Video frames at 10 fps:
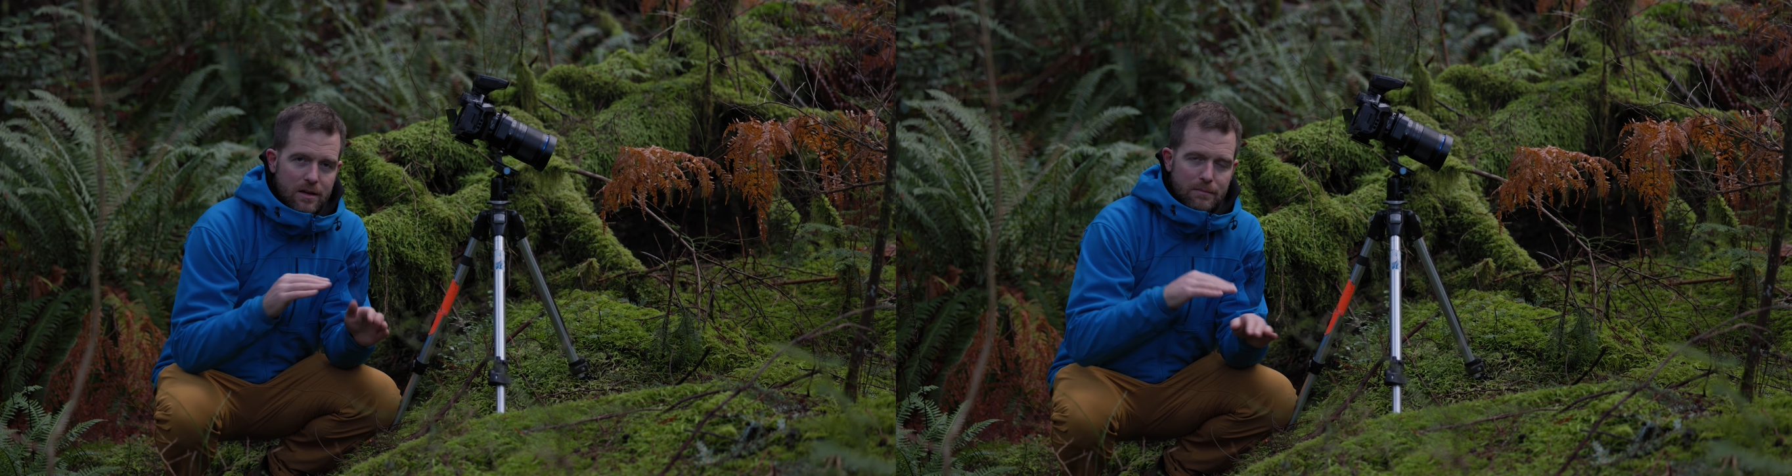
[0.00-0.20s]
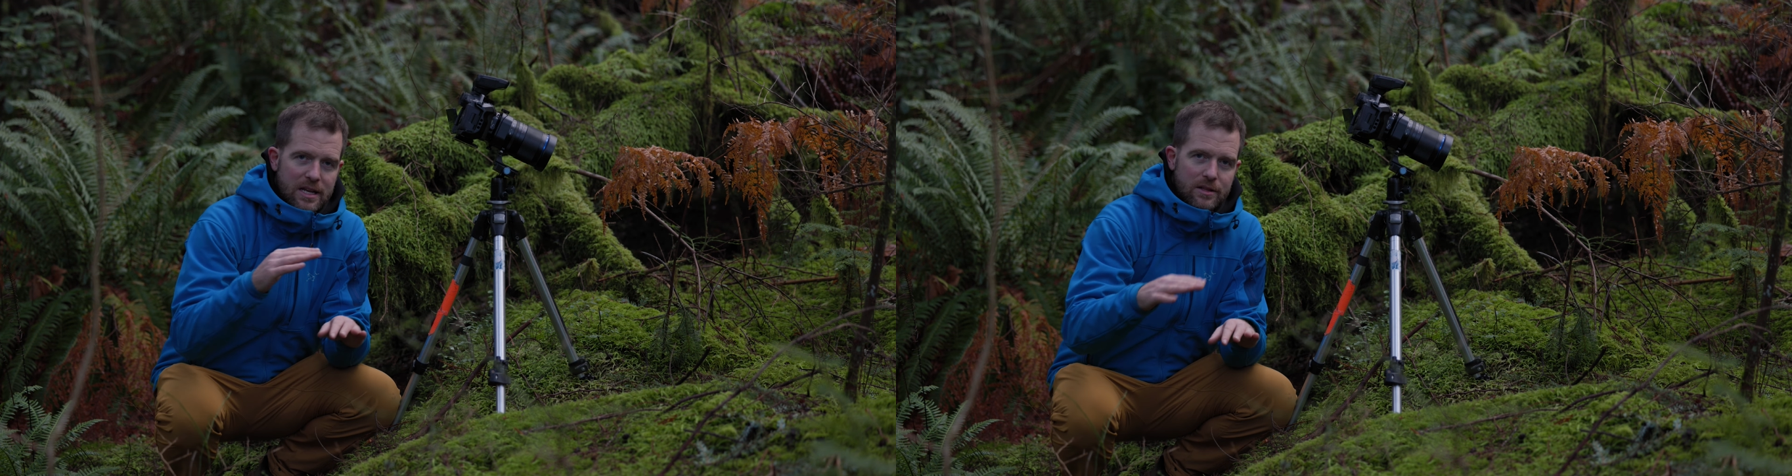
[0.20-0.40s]

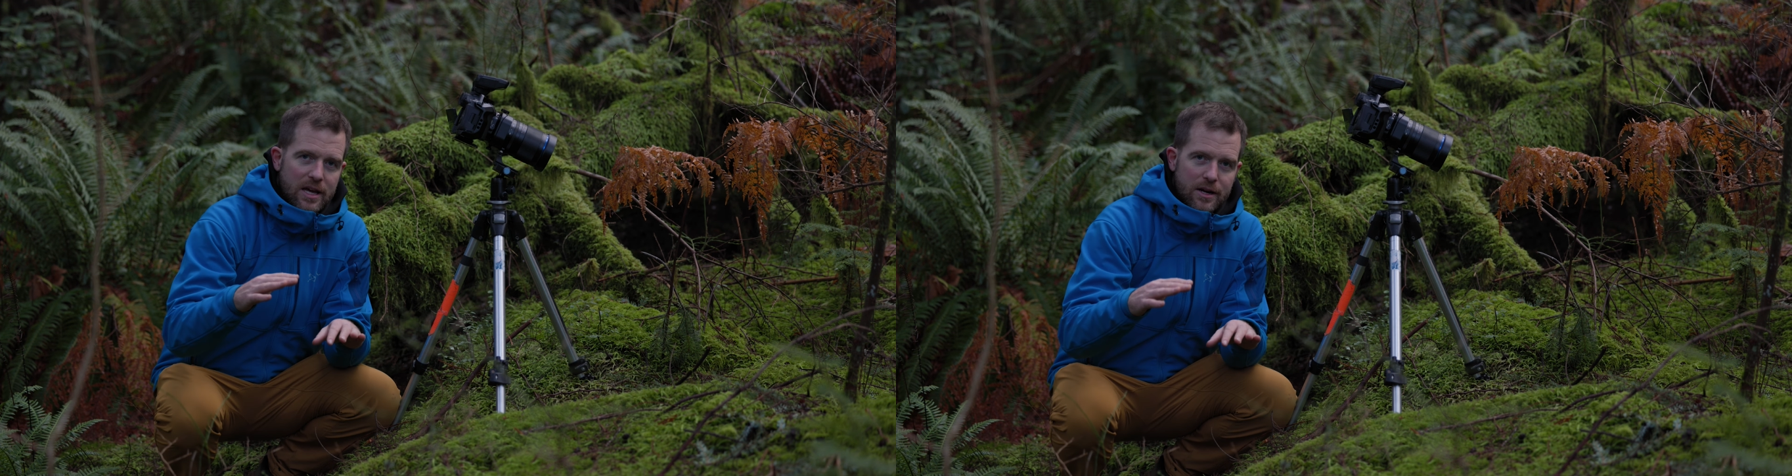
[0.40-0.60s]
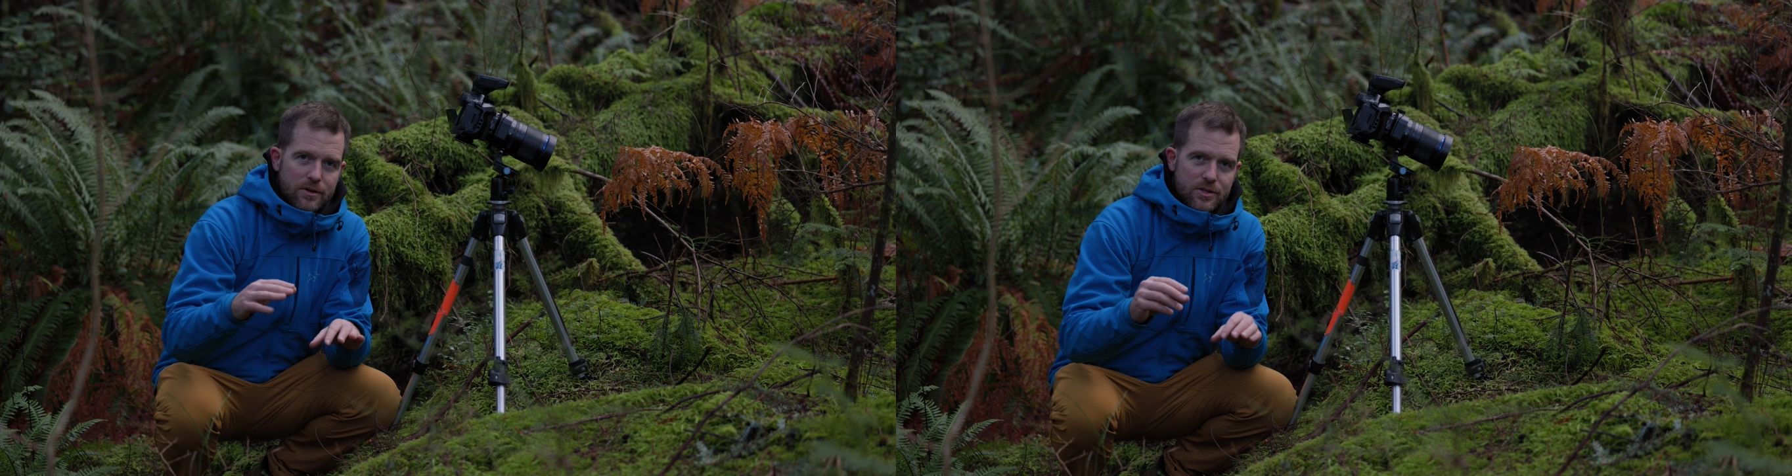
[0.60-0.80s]
Many
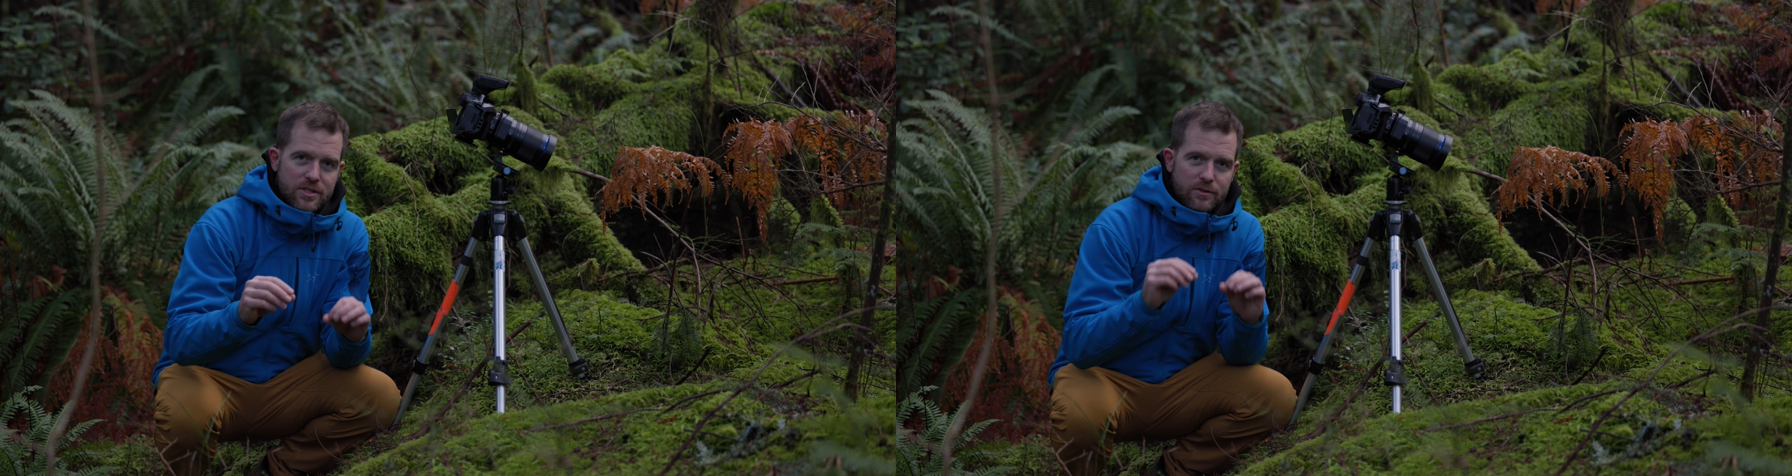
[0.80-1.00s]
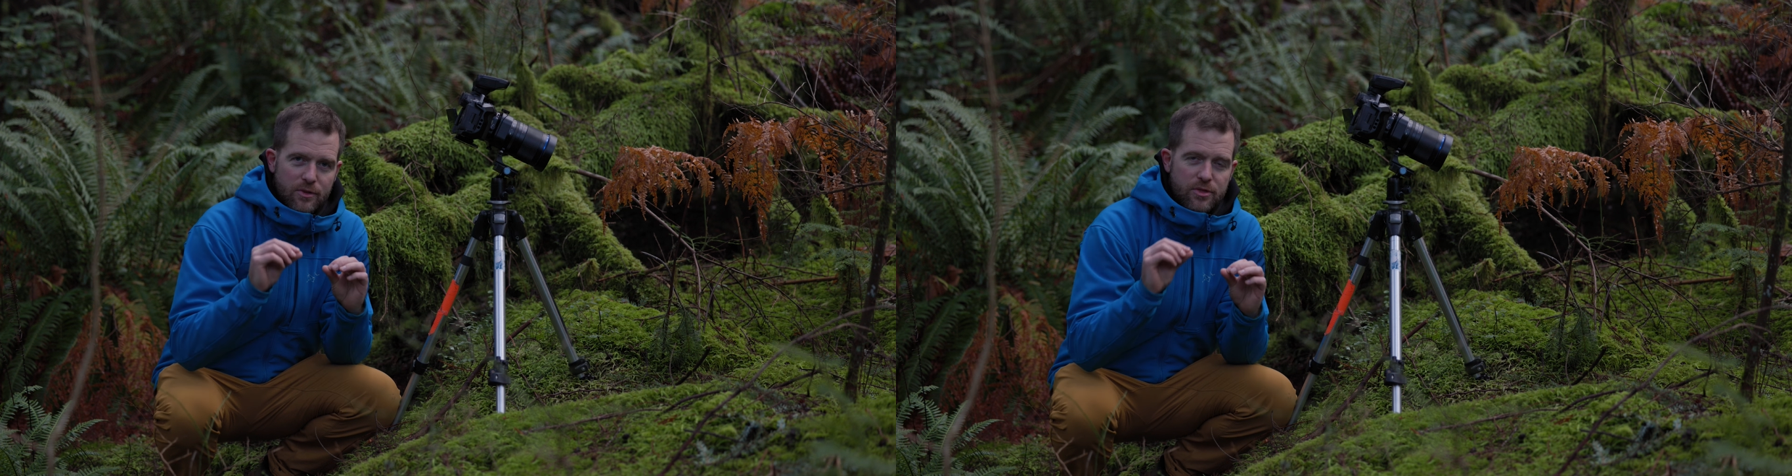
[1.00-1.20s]

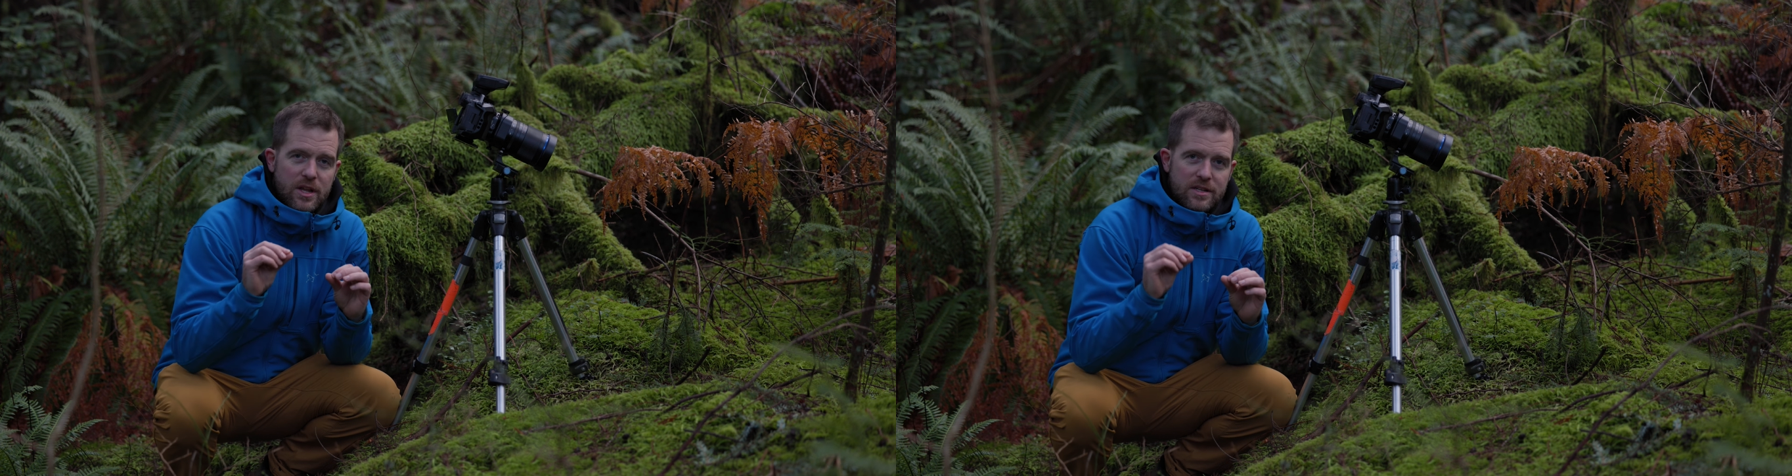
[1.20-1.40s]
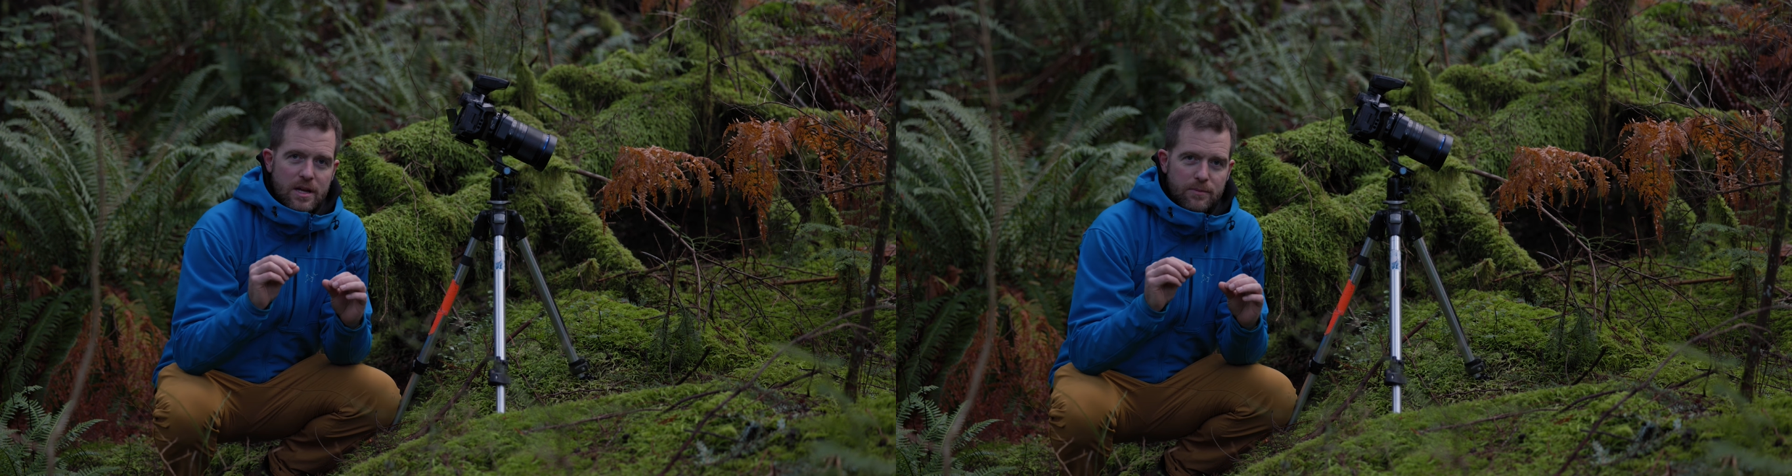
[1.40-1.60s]
layers of
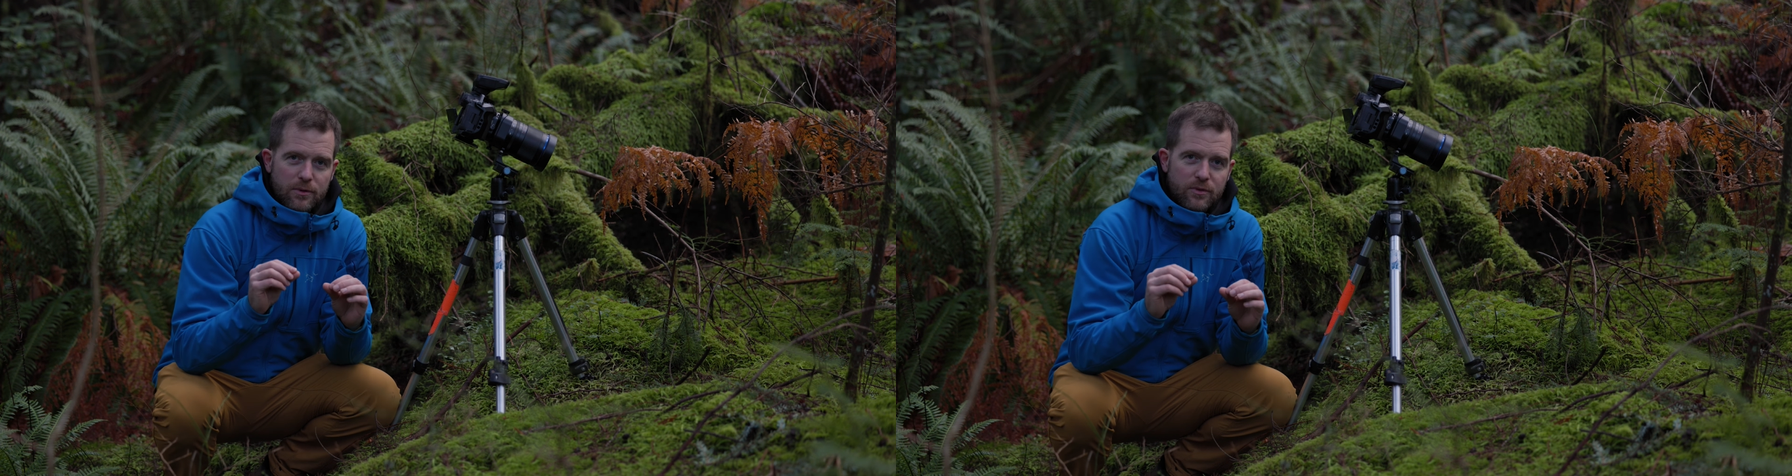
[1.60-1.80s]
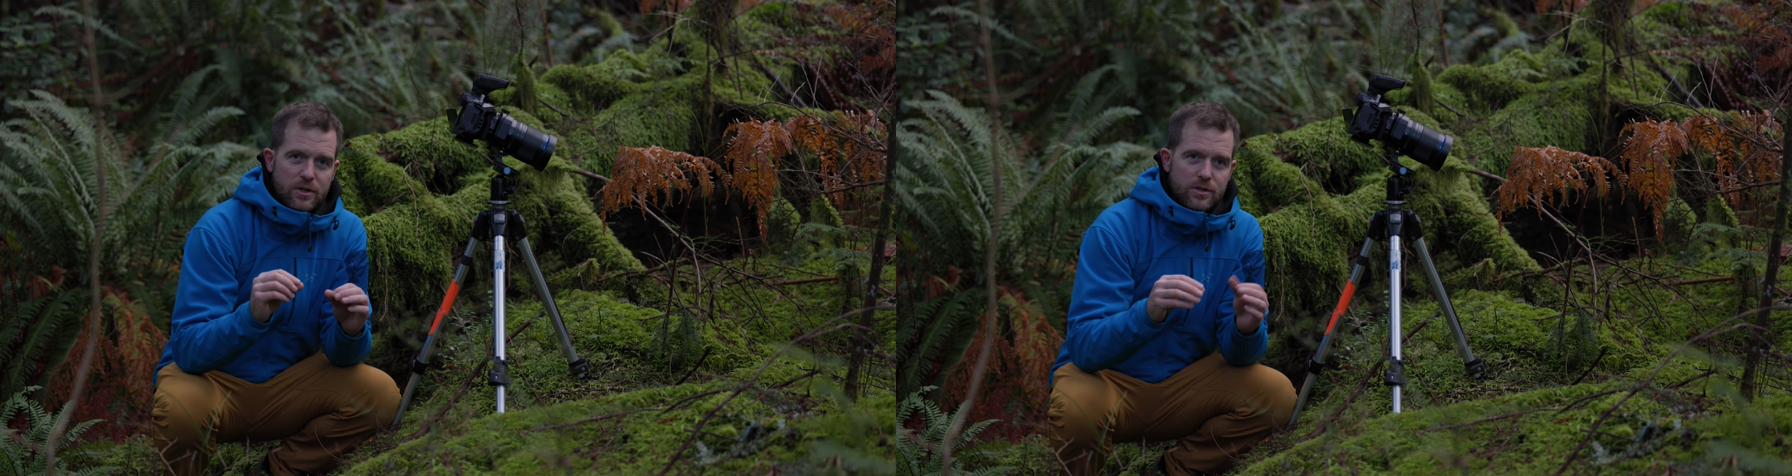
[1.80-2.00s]
thin depth
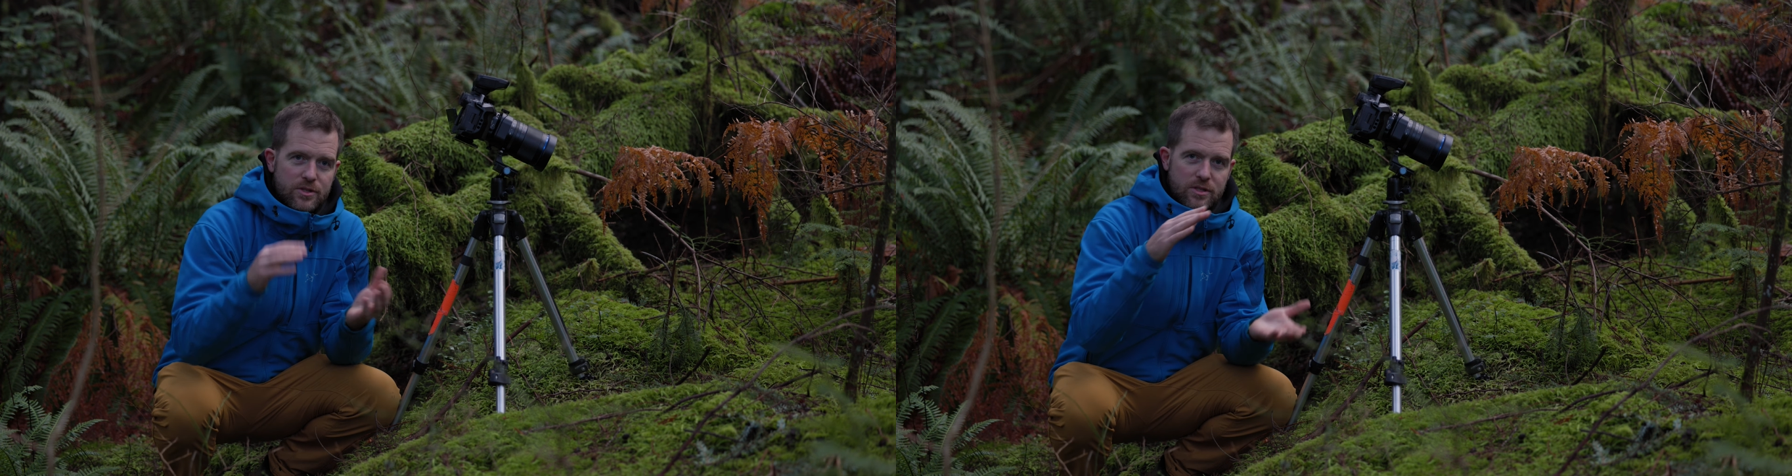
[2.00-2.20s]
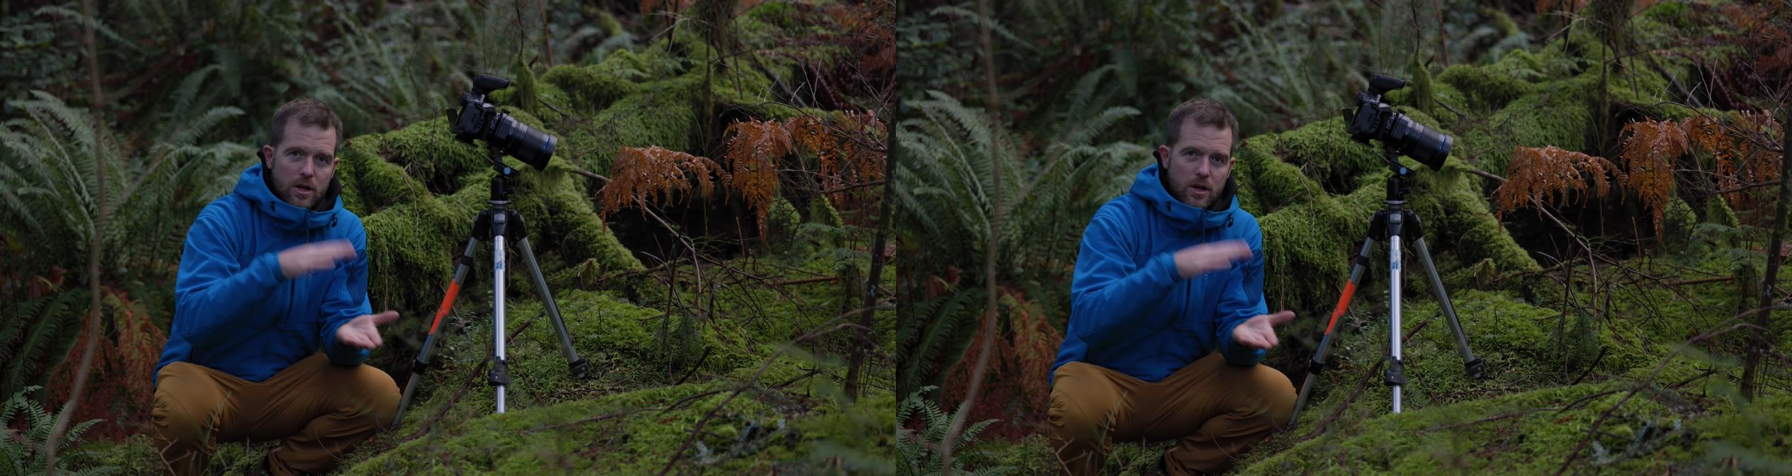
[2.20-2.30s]
of fields